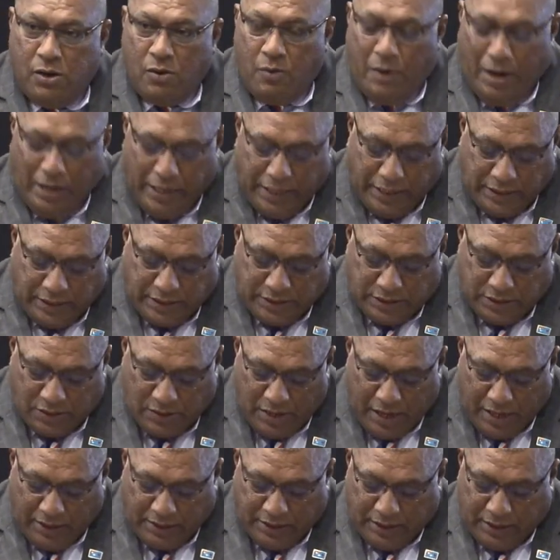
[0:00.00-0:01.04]
While it is
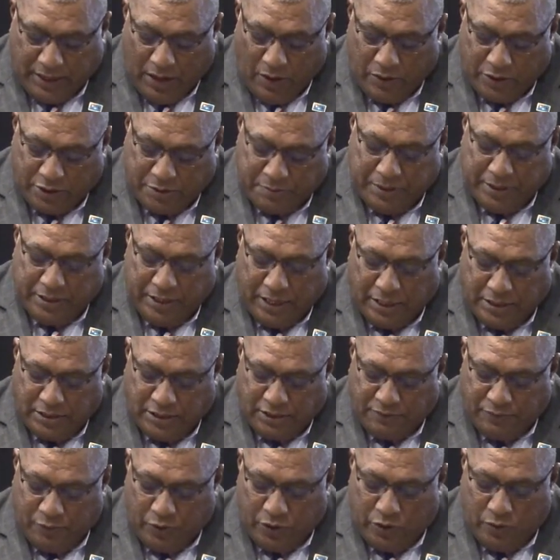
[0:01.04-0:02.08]
right that our
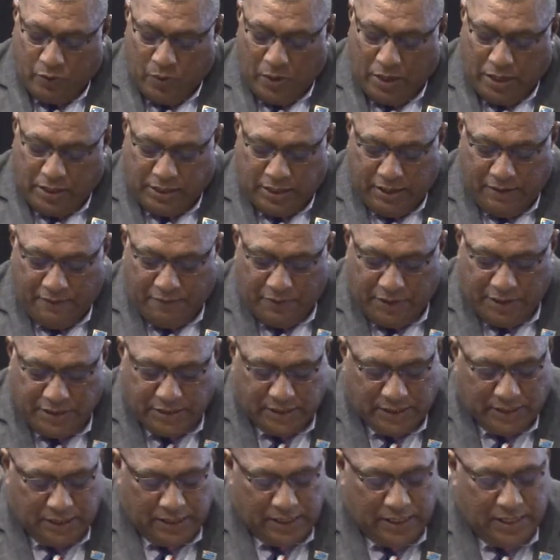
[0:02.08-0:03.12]
expectations for equality have
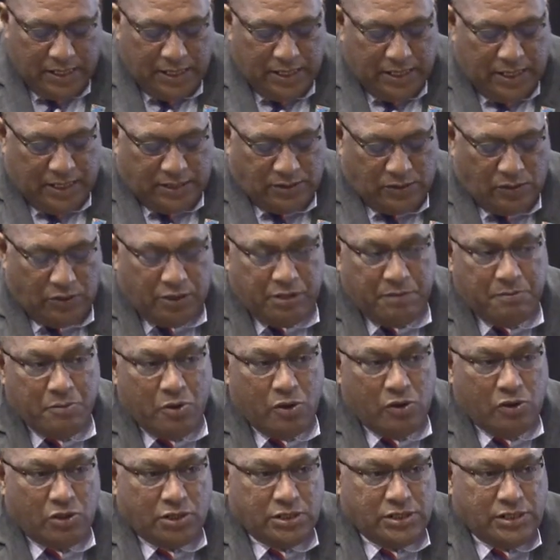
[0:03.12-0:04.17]
risen as our
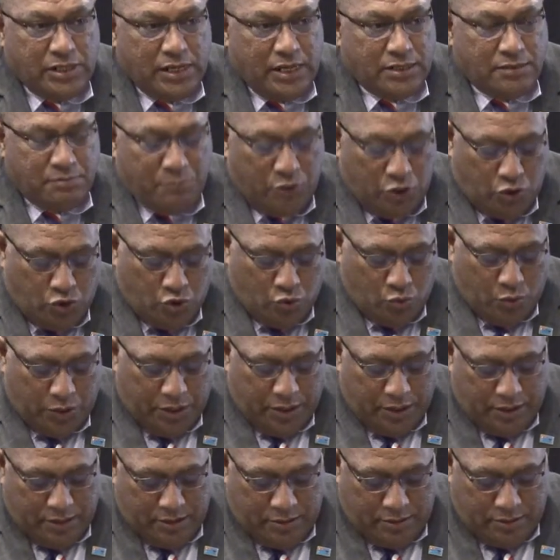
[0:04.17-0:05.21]
democracy has
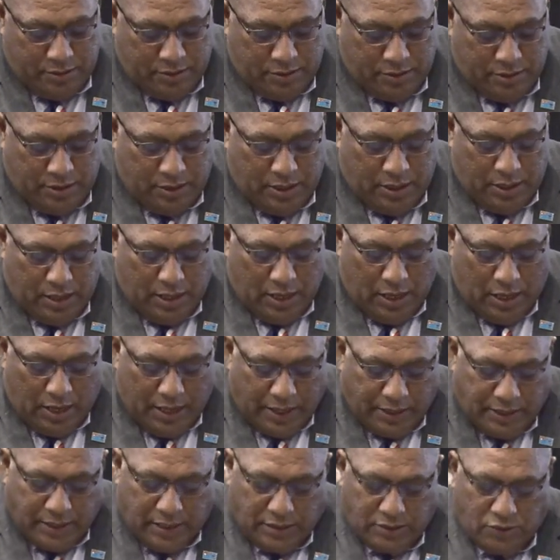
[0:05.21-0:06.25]
matured,
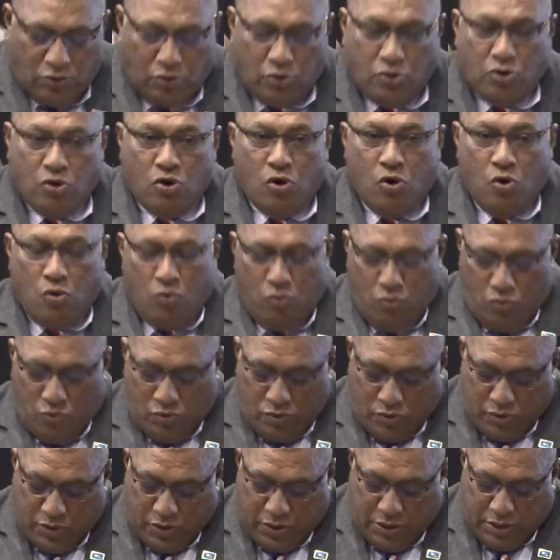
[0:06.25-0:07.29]
let us not grow
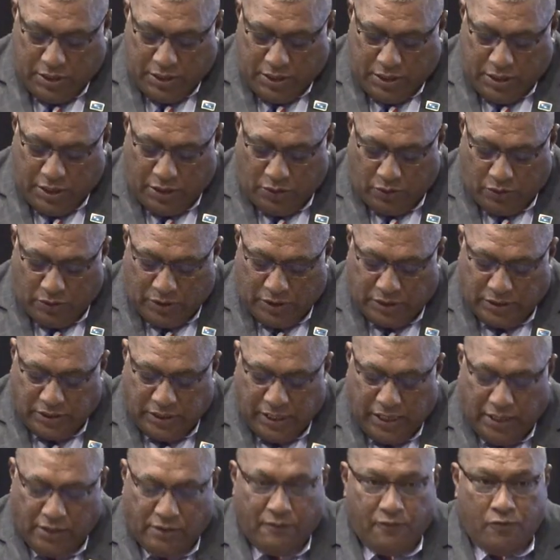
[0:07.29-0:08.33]
into the
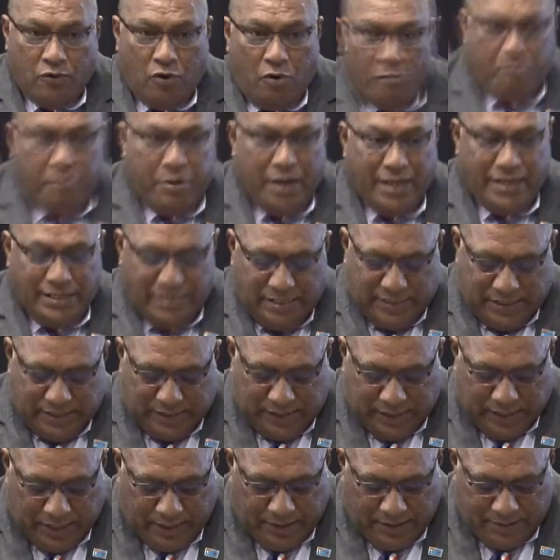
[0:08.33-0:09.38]
state of
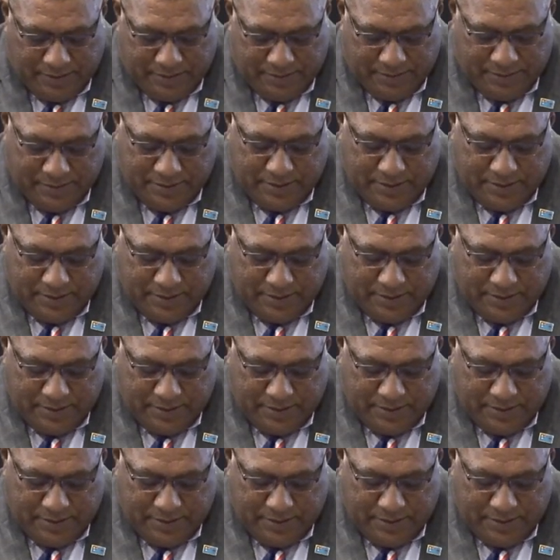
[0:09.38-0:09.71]
complacency